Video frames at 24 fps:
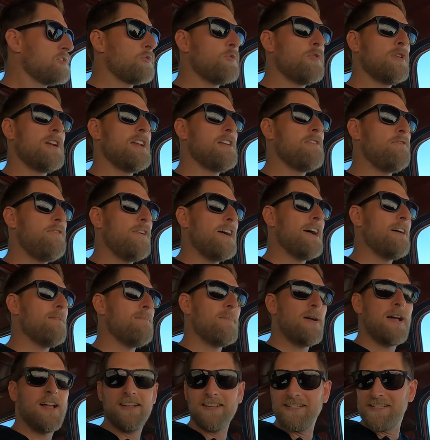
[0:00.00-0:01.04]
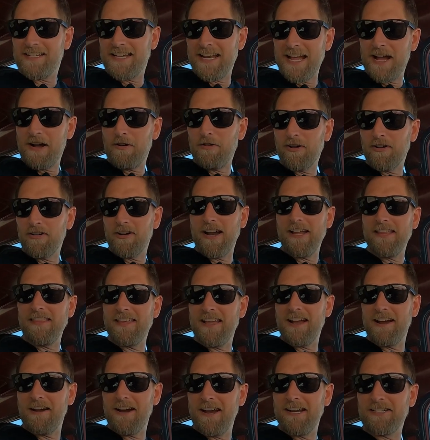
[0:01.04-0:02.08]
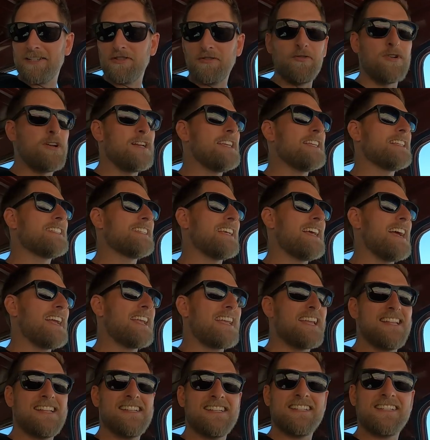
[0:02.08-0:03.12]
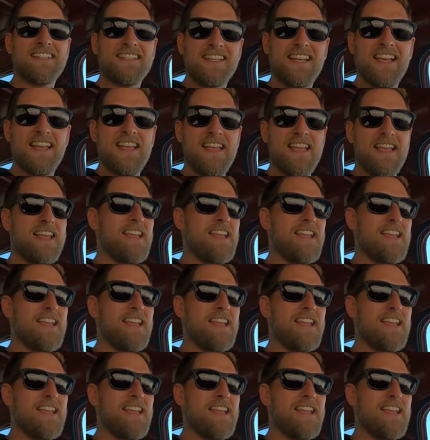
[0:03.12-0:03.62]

25 miles an hour right there at 20 seconds.